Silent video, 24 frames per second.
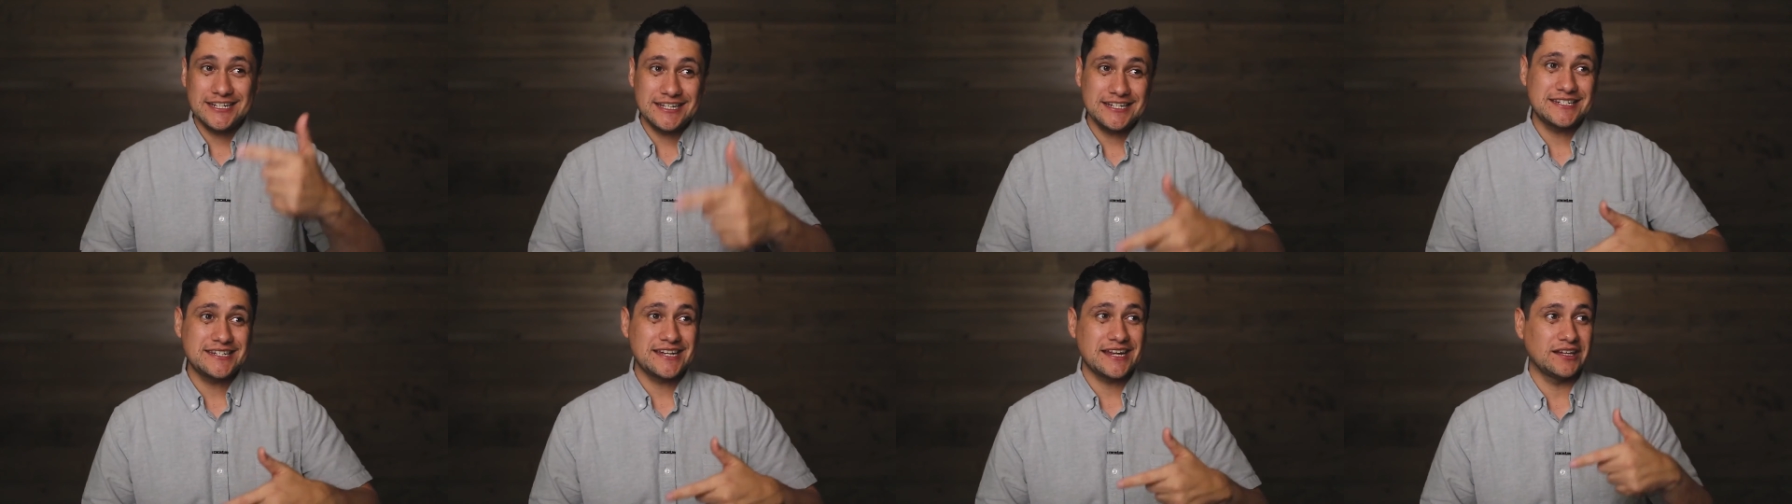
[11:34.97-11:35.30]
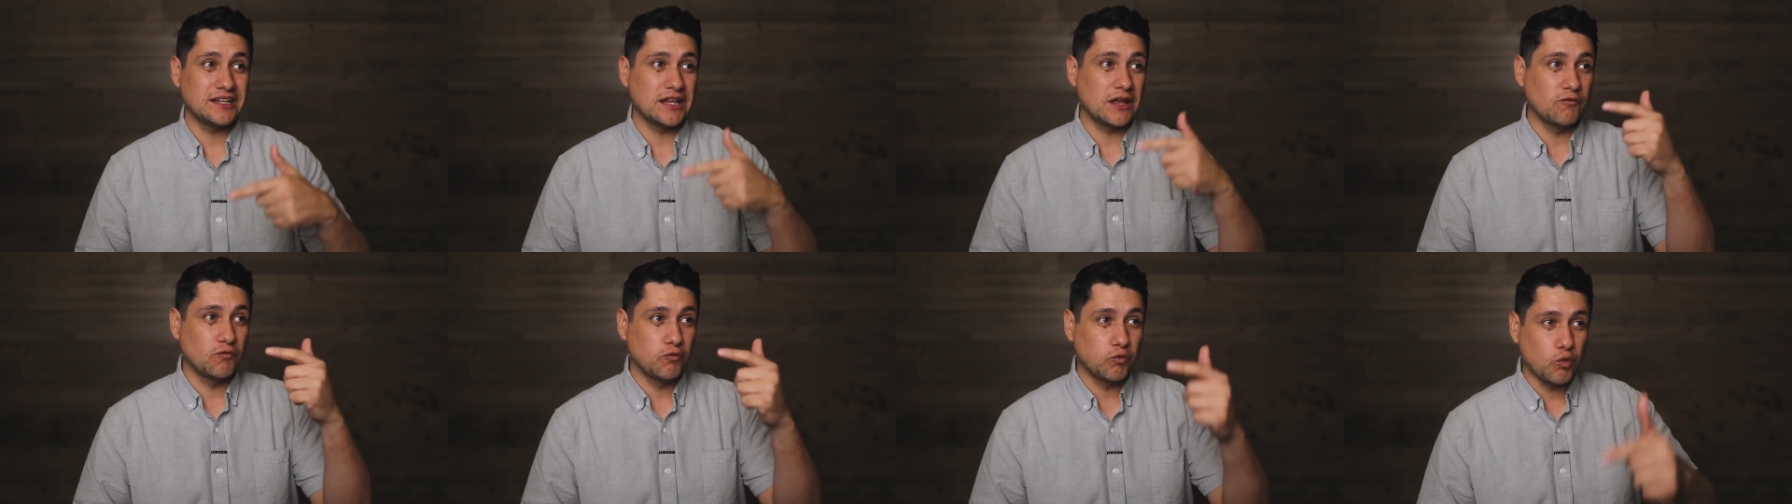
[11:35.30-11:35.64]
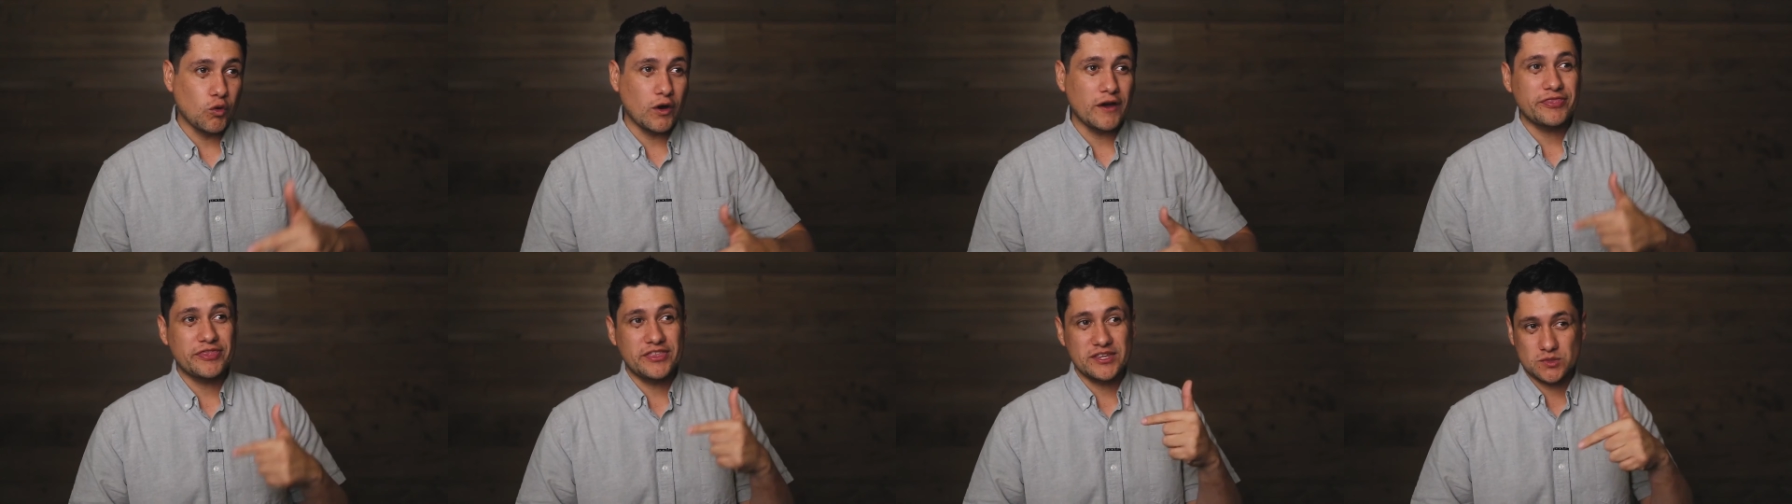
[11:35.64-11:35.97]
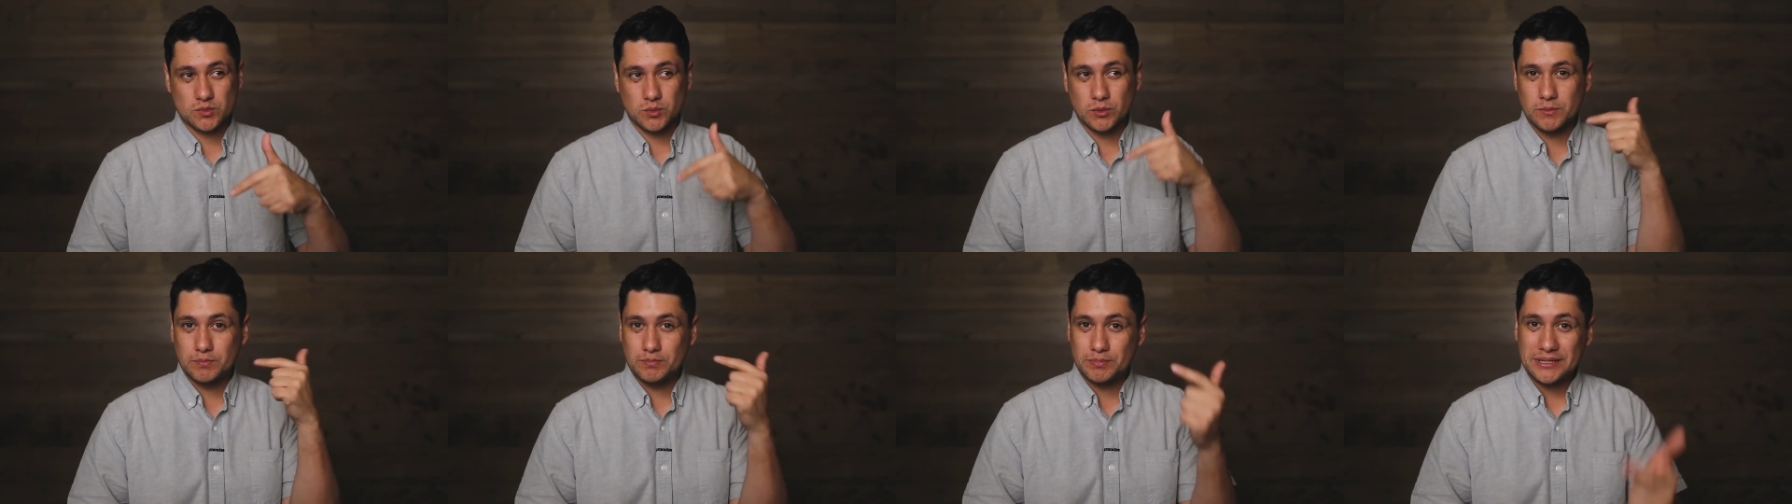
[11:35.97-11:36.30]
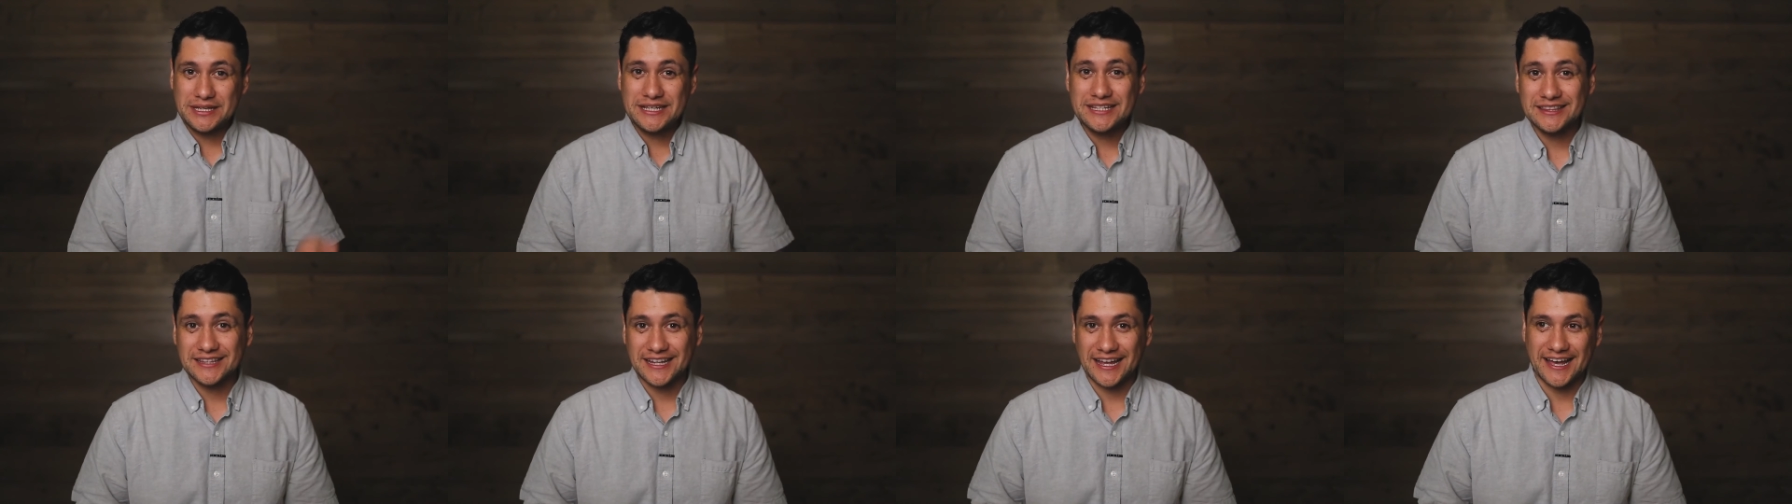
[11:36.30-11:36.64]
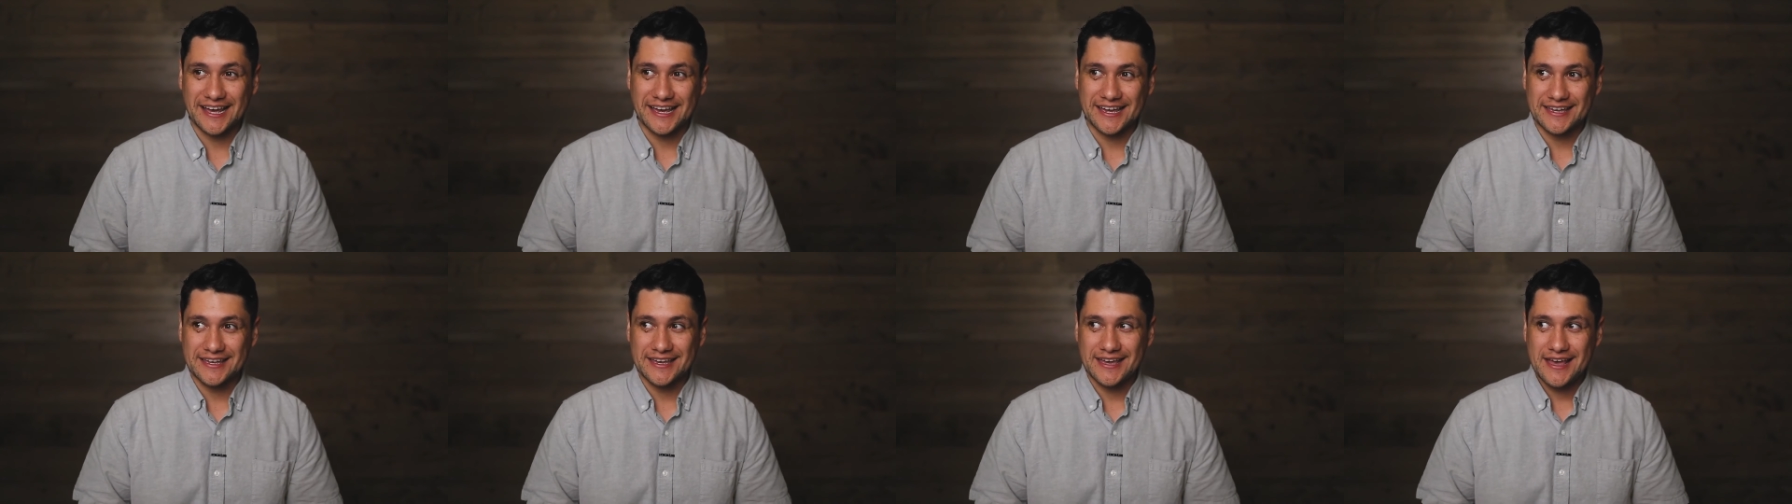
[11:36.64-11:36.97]
detail of what this would be
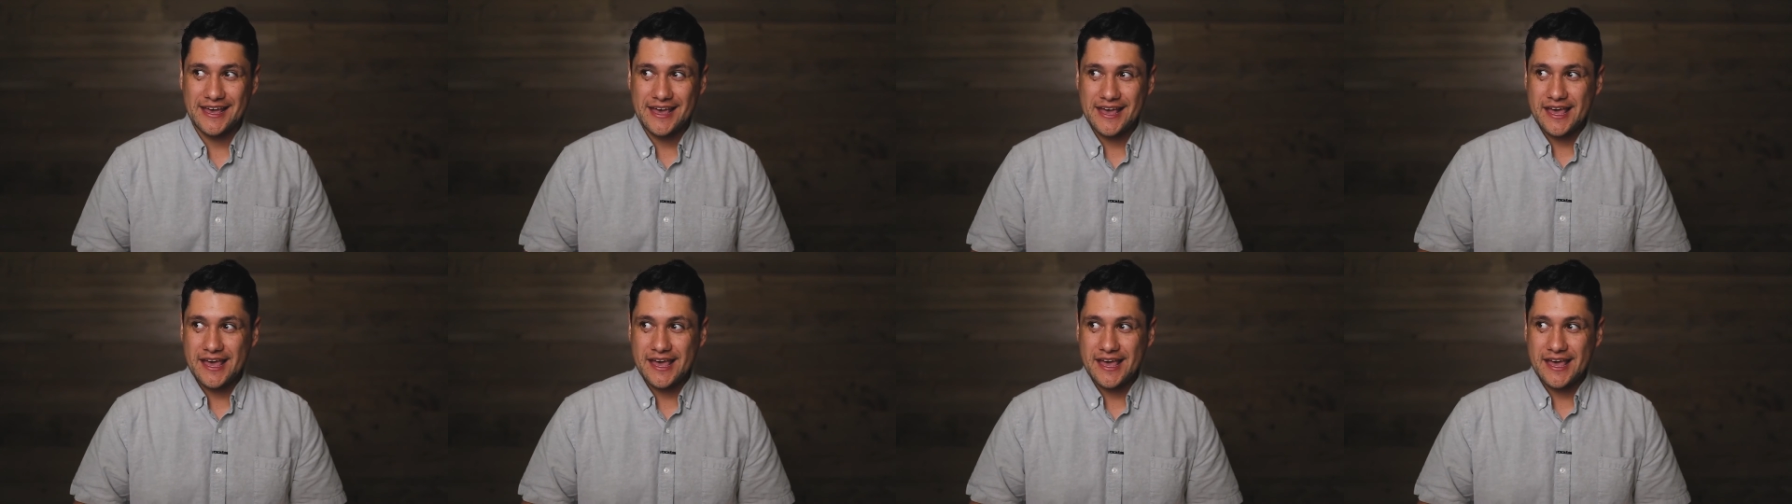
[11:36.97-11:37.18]
like.